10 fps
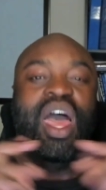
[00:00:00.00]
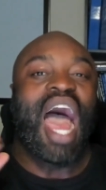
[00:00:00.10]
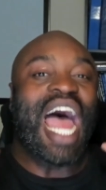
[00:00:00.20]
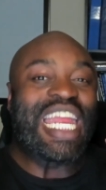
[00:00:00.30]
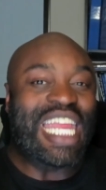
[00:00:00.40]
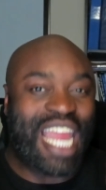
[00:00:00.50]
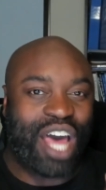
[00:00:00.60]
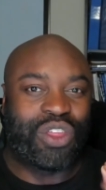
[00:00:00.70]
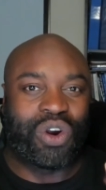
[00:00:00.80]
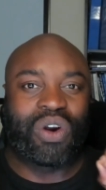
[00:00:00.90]

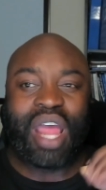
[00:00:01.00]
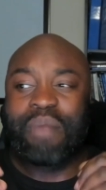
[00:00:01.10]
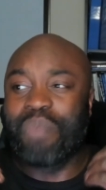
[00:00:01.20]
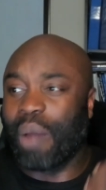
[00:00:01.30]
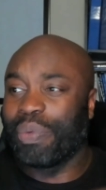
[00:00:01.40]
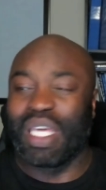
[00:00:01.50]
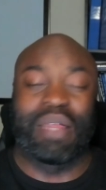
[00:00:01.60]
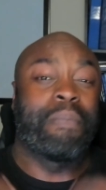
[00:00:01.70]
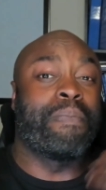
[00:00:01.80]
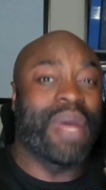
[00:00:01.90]
Another, and probably the
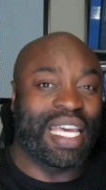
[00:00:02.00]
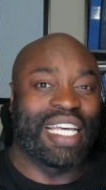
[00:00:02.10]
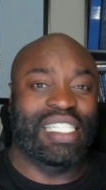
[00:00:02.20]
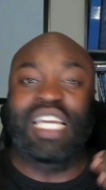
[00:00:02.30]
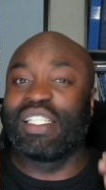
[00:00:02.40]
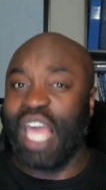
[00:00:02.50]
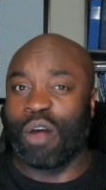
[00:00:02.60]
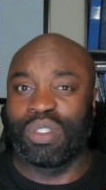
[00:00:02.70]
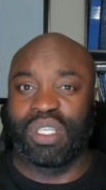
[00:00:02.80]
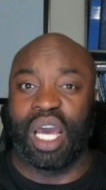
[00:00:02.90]
biggest
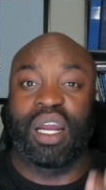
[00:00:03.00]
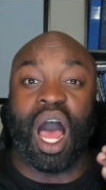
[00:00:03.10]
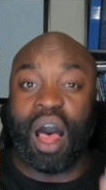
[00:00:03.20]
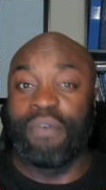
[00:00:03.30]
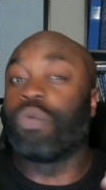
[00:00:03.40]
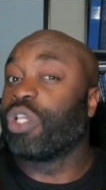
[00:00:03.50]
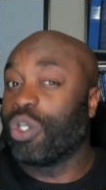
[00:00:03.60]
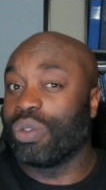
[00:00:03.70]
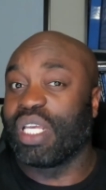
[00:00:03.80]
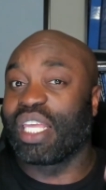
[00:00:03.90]
downside of
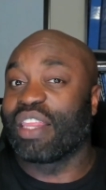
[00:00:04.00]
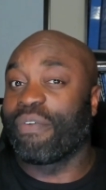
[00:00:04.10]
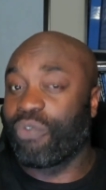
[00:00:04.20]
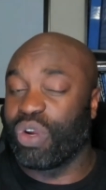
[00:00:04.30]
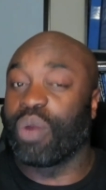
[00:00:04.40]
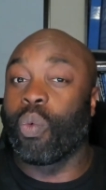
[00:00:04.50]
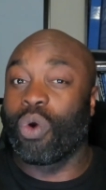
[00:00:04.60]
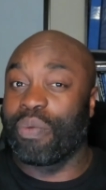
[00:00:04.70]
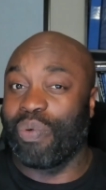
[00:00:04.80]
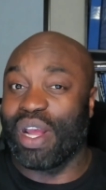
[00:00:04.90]
using the free
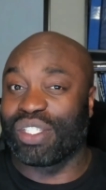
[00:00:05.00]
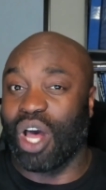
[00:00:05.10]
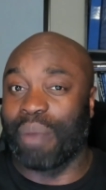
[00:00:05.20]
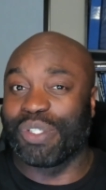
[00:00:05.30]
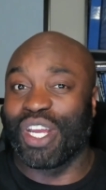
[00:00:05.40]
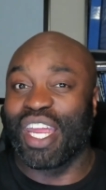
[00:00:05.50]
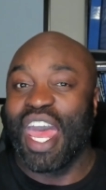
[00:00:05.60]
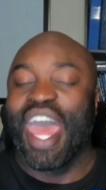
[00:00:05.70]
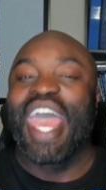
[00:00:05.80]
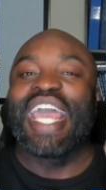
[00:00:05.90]
WordPress option,
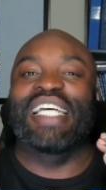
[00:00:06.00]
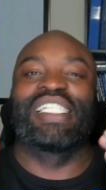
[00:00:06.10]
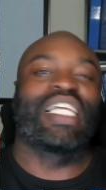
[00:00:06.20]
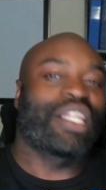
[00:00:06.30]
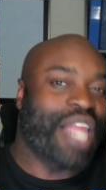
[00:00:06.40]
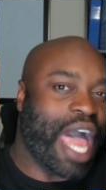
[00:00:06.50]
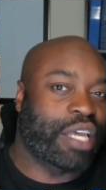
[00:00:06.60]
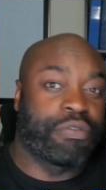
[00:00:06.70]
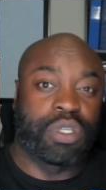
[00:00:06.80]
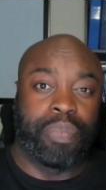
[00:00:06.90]
is the lack
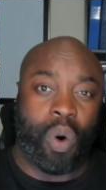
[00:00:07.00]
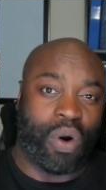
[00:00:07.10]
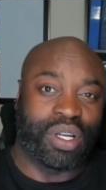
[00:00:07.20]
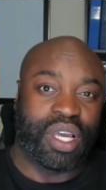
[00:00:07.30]
of support.